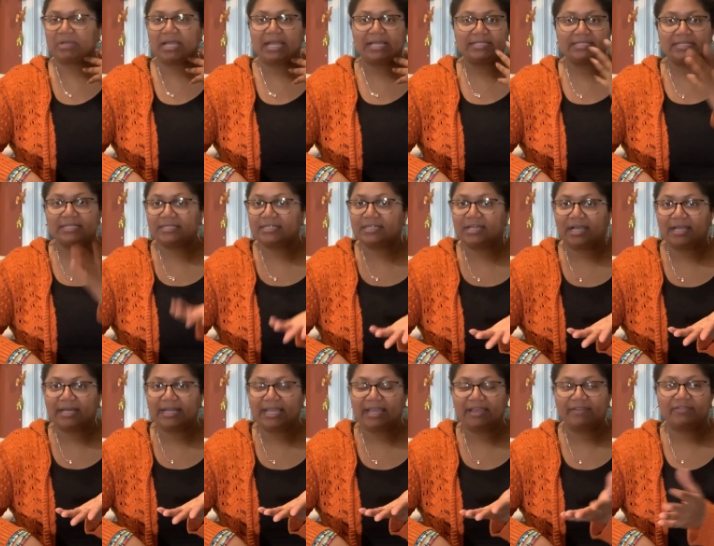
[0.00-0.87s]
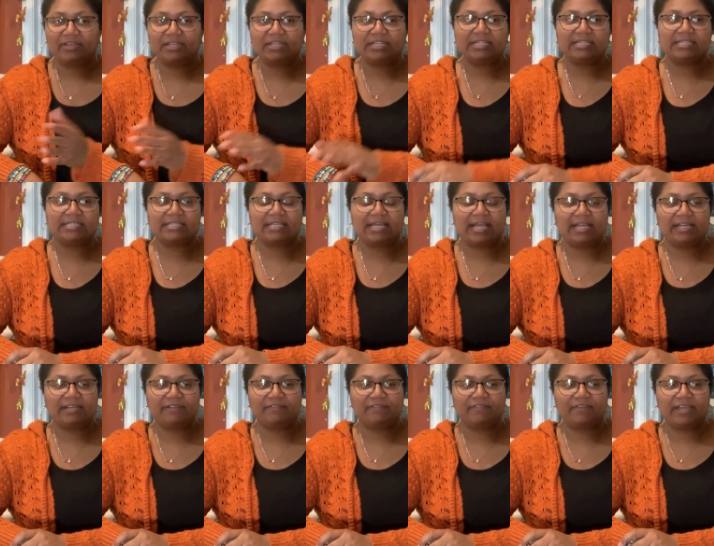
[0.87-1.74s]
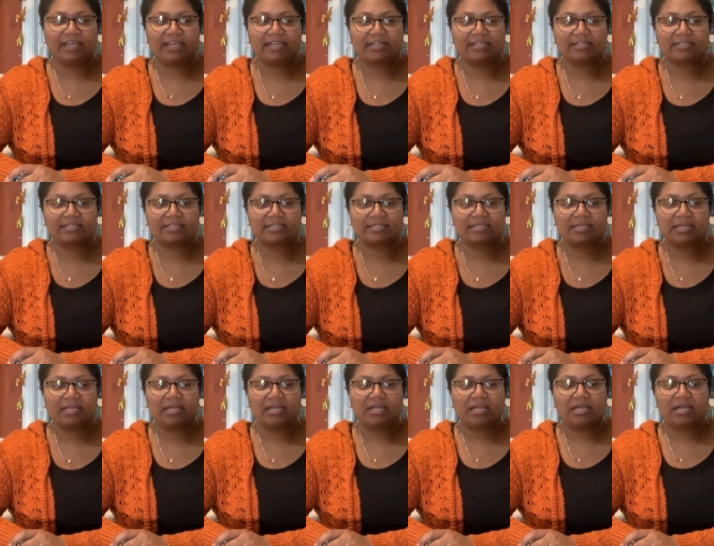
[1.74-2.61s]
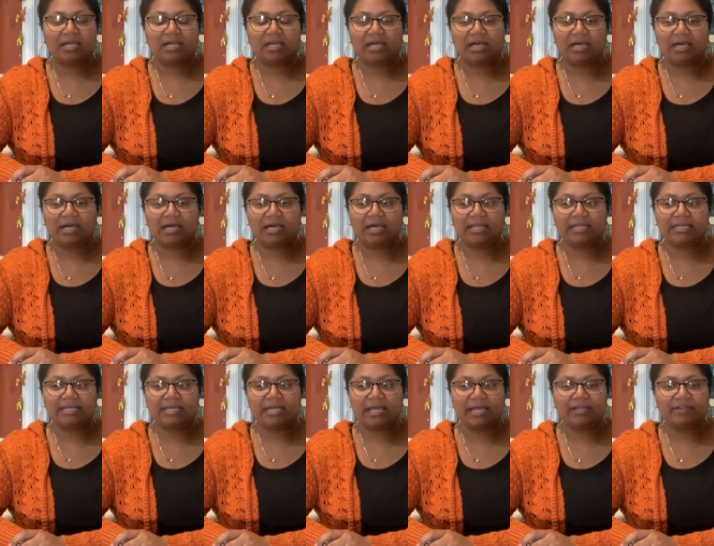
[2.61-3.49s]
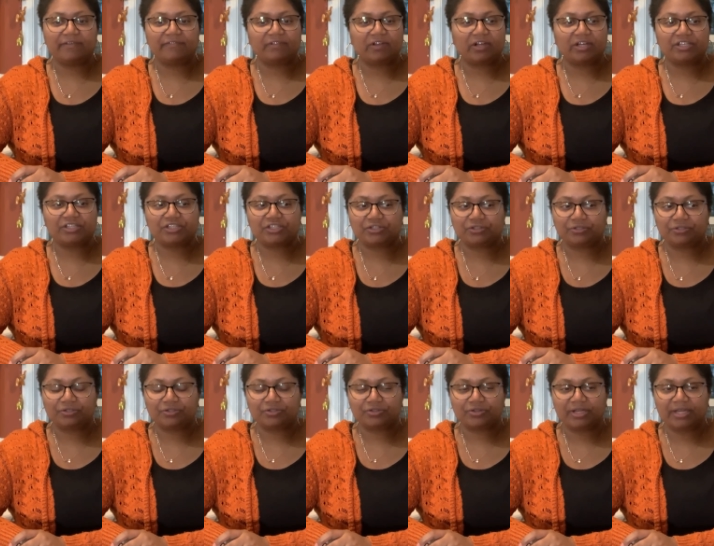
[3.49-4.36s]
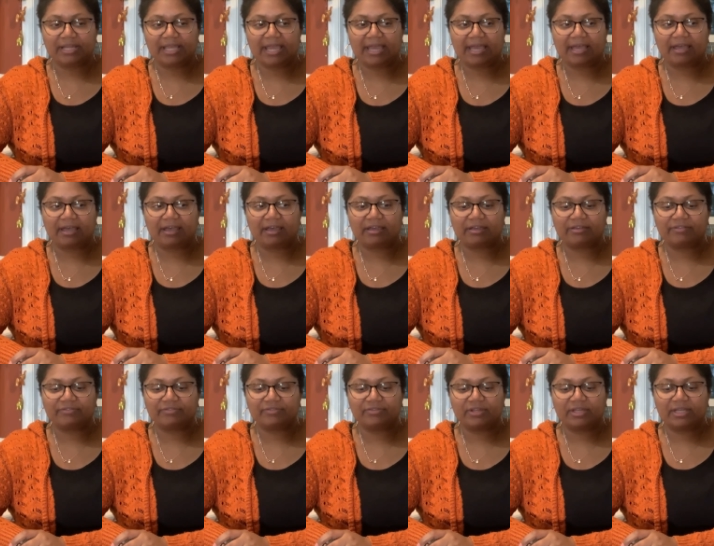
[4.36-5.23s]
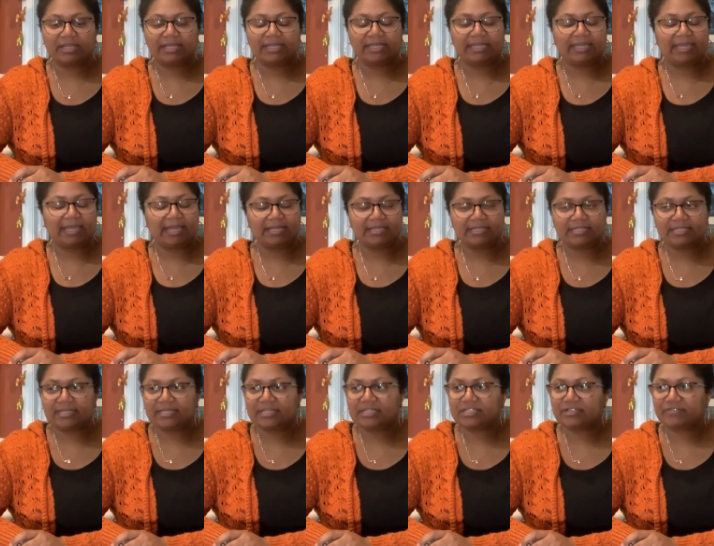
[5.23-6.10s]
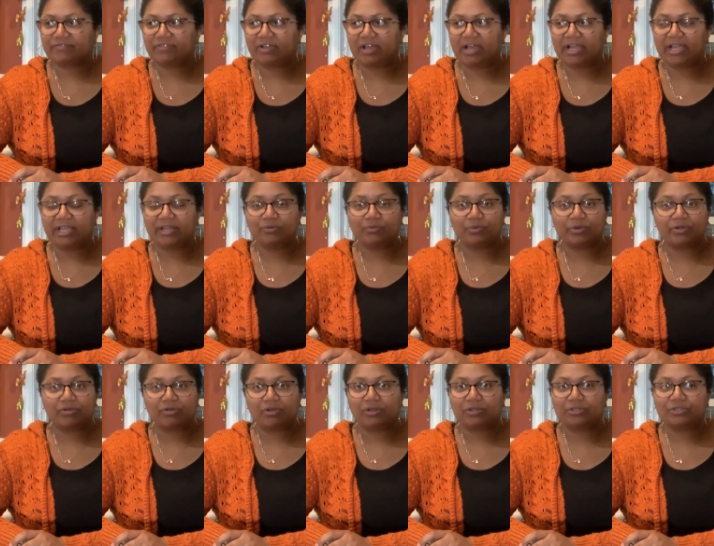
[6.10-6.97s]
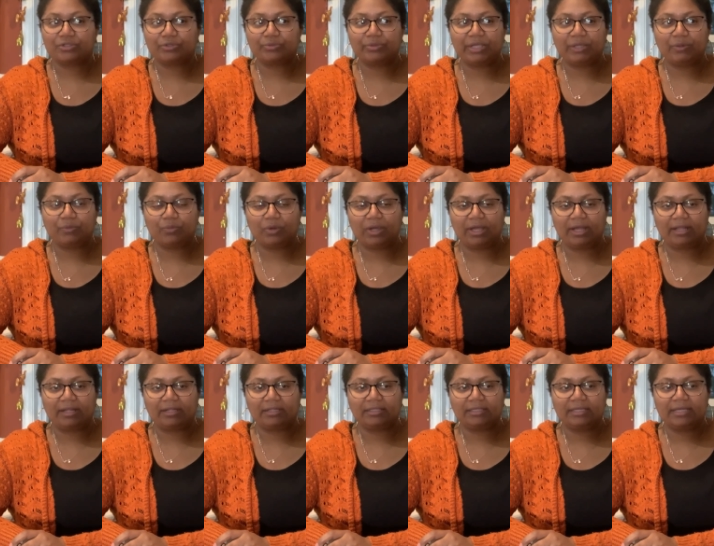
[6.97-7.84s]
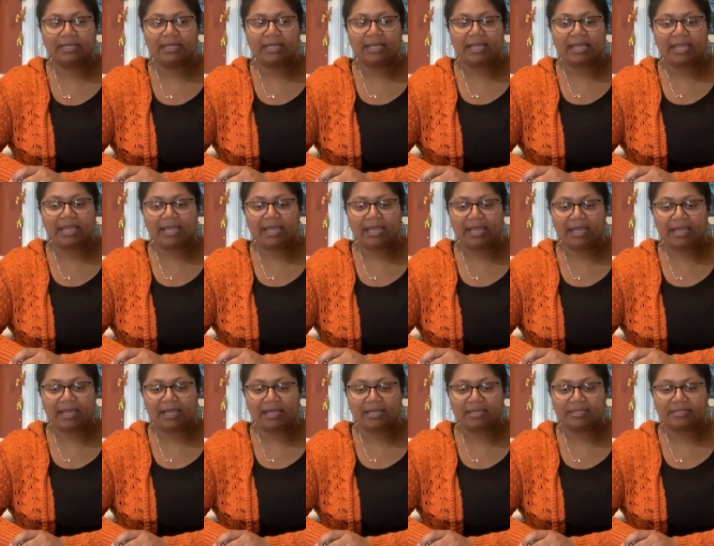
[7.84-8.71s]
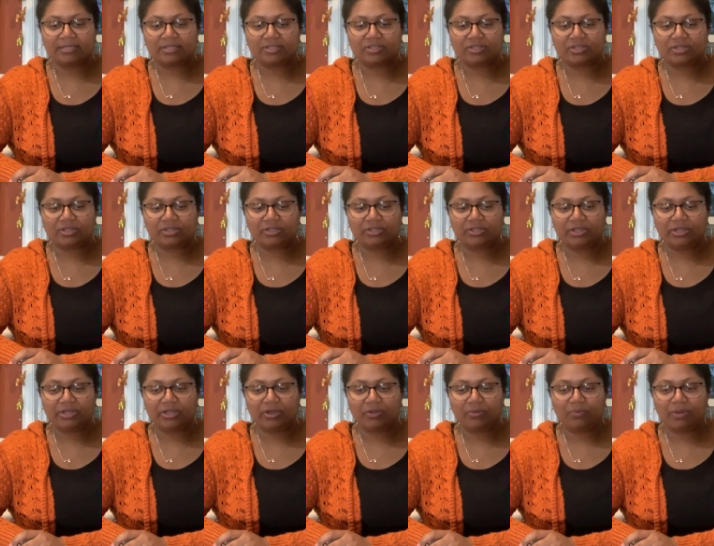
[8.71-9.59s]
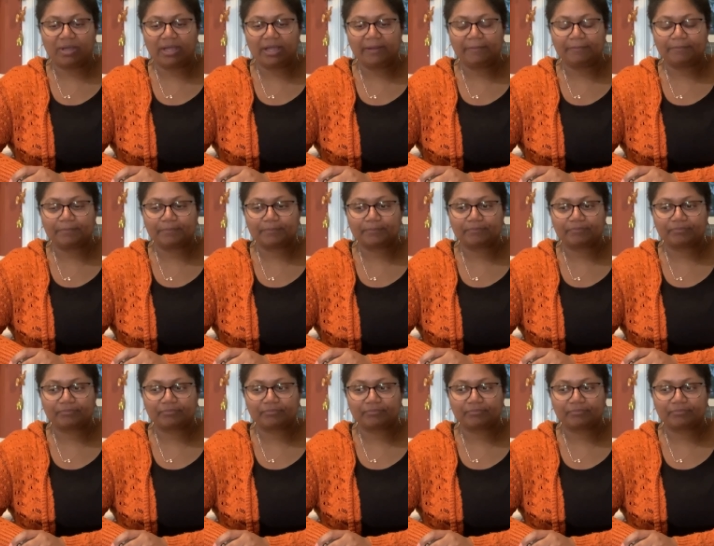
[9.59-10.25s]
I did not have any side effects. Uh, none of our children have. Kenton is fine. We're all doing well. And you know what?